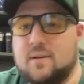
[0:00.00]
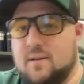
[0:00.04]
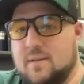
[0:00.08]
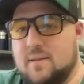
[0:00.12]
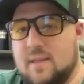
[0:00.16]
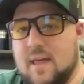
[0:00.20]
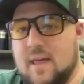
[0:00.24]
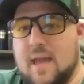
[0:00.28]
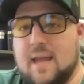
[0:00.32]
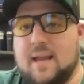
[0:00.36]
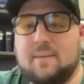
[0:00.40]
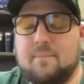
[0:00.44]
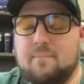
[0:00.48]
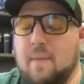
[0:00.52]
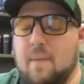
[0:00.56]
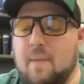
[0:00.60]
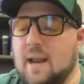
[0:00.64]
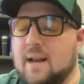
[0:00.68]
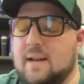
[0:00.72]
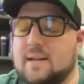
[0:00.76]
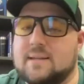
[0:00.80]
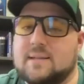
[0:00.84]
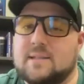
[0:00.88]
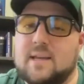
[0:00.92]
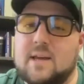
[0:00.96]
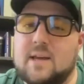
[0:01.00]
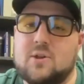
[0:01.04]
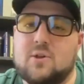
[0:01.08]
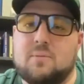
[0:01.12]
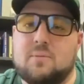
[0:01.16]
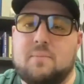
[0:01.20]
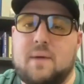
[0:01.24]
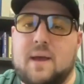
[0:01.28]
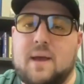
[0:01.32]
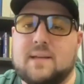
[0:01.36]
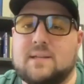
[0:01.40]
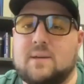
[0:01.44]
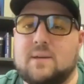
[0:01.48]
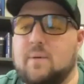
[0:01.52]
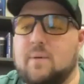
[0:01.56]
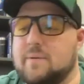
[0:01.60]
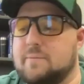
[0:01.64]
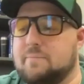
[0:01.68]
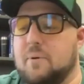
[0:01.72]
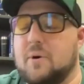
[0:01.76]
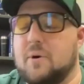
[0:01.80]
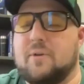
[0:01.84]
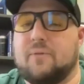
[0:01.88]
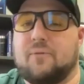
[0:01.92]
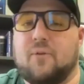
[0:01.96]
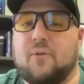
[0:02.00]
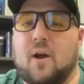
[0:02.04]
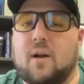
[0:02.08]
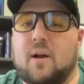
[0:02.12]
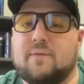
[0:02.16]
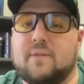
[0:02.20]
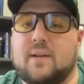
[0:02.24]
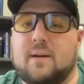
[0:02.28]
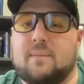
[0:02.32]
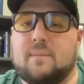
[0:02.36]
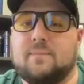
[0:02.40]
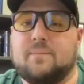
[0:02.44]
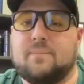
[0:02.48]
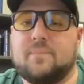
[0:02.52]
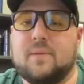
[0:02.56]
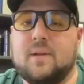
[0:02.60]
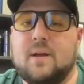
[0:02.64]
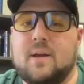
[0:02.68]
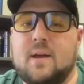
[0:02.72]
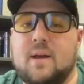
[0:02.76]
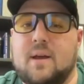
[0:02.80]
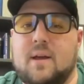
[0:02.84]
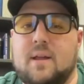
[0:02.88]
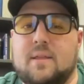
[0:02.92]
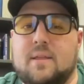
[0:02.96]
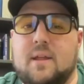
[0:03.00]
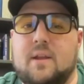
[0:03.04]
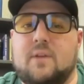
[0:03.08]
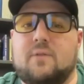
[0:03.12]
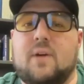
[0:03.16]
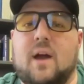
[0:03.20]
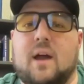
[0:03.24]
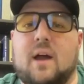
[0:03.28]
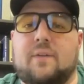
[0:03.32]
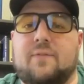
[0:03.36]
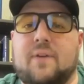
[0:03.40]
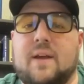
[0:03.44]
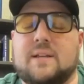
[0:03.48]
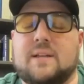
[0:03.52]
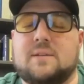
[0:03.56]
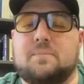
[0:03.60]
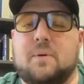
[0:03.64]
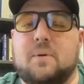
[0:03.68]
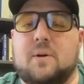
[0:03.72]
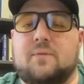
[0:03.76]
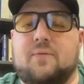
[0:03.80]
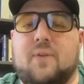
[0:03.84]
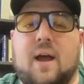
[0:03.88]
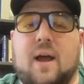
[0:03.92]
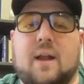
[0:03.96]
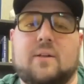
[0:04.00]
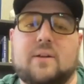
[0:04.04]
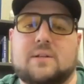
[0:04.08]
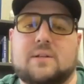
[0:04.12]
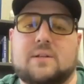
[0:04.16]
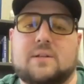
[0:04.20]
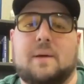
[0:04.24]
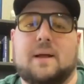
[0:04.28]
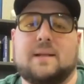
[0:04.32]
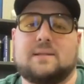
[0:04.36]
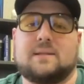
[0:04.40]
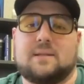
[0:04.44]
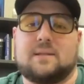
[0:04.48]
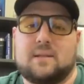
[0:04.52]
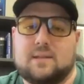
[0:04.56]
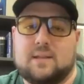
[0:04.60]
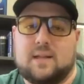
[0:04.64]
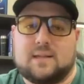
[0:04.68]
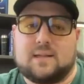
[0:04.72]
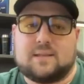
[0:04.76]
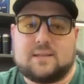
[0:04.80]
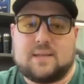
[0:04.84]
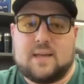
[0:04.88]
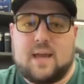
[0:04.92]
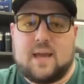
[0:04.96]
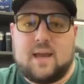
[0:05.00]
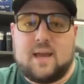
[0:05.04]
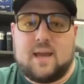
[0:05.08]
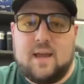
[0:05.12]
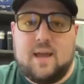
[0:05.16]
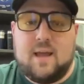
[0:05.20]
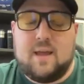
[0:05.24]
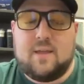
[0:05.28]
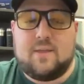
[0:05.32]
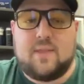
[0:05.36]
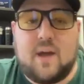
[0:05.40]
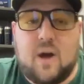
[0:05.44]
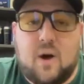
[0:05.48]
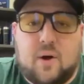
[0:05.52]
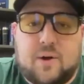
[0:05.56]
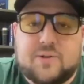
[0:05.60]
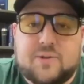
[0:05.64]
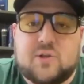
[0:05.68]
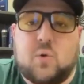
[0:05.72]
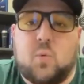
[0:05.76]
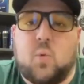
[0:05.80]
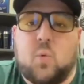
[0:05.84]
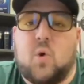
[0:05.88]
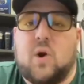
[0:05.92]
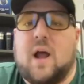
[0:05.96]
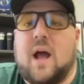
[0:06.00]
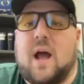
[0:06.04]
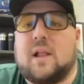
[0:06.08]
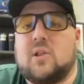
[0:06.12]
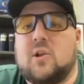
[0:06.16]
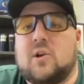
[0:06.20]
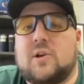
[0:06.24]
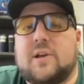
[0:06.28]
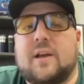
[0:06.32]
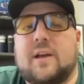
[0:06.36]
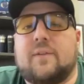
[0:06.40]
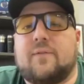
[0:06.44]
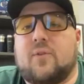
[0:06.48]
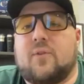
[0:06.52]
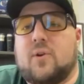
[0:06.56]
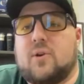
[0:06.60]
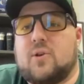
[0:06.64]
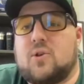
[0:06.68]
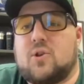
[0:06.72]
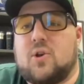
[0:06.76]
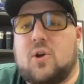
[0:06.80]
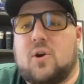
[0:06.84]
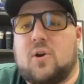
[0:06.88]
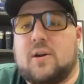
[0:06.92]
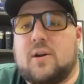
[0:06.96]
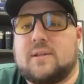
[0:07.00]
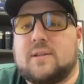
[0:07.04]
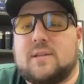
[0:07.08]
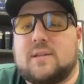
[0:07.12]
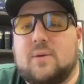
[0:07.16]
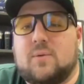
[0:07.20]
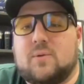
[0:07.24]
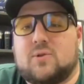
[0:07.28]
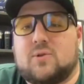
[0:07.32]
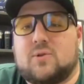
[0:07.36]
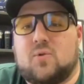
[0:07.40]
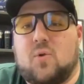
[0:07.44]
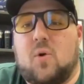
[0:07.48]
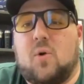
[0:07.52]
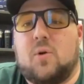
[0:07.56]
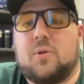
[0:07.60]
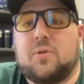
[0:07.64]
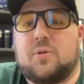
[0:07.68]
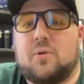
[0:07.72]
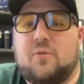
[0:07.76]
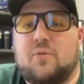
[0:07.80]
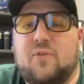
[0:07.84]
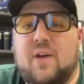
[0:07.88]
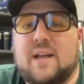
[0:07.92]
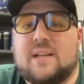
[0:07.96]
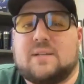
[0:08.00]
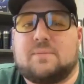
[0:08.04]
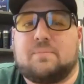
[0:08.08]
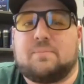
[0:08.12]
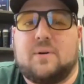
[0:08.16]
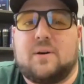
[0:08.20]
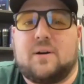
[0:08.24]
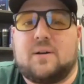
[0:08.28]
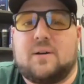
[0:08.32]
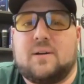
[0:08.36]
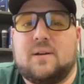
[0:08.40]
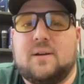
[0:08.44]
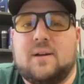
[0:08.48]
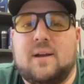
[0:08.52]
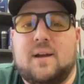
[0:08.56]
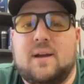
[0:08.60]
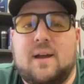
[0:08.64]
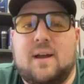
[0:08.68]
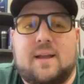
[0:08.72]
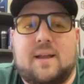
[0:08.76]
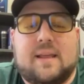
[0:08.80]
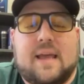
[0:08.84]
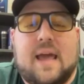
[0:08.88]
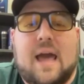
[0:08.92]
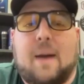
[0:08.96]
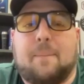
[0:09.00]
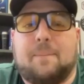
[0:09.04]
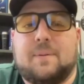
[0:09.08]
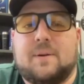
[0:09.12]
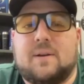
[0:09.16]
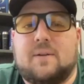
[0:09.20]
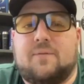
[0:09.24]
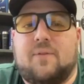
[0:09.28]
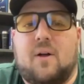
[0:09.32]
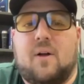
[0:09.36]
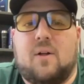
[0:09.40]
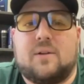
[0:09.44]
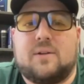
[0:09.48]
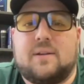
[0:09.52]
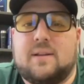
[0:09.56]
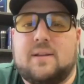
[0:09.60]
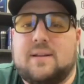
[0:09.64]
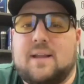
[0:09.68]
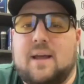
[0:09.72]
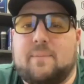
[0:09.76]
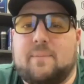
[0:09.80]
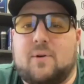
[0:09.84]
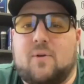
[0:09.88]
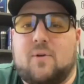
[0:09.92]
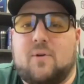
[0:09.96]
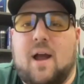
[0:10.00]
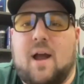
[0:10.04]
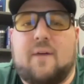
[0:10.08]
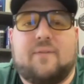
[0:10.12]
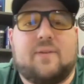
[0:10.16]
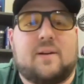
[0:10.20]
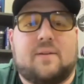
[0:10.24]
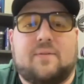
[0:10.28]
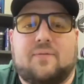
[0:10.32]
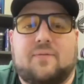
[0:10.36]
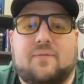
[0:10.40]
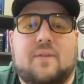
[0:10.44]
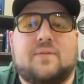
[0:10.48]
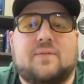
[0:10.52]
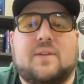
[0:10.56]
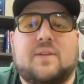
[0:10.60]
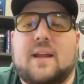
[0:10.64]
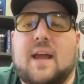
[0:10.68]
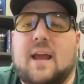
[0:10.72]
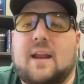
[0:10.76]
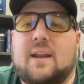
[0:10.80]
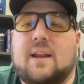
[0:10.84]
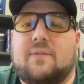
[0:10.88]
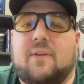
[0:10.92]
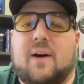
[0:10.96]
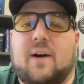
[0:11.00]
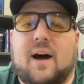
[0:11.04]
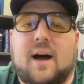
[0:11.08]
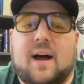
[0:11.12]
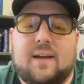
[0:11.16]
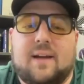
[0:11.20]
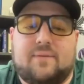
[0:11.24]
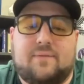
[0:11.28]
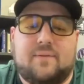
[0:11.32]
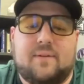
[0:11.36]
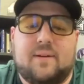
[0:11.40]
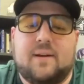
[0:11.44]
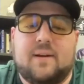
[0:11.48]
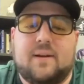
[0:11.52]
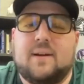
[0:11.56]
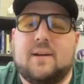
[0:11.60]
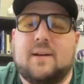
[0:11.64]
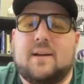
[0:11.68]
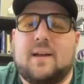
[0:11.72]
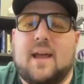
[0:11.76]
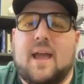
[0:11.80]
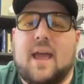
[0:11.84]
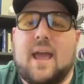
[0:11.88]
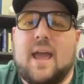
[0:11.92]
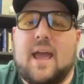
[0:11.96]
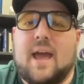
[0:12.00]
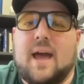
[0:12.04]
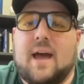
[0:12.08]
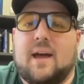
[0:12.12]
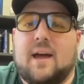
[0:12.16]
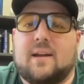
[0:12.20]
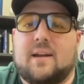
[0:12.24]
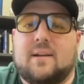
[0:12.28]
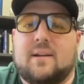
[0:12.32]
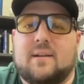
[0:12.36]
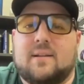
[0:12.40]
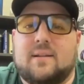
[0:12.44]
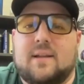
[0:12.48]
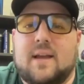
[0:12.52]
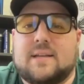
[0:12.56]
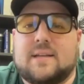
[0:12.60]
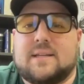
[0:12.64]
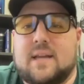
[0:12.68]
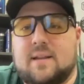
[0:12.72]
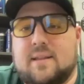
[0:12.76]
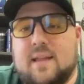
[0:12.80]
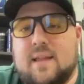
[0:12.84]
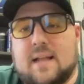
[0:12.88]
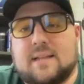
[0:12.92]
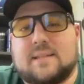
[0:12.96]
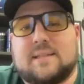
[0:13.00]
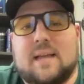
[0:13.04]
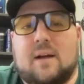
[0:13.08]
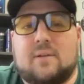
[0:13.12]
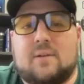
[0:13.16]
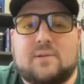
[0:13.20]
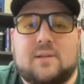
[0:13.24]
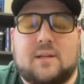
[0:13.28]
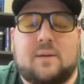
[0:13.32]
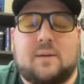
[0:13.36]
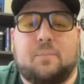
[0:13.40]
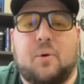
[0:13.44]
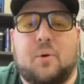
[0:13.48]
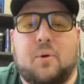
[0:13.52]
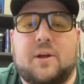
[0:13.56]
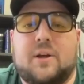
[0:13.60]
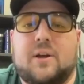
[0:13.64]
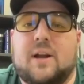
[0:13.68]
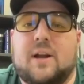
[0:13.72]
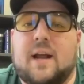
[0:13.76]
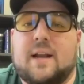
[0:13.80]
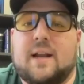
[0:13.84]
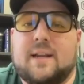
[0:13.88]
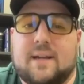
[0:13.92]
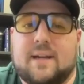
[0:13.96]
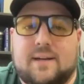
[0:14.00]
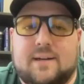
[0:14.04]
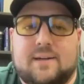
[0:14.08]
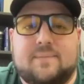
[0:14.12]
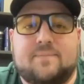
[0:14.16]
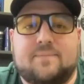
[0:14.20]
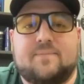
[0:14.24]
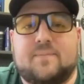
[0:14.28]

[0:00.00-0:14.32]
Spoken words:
They made a decision based on what was put in front of them. Then you've got a Facebook final expense lead, let's say. They also were not looking for insurance. They were scrolling through Facebook, and they happened to fall into the demographic of 50 to 85. And they said, that sounds like a pretty good idea.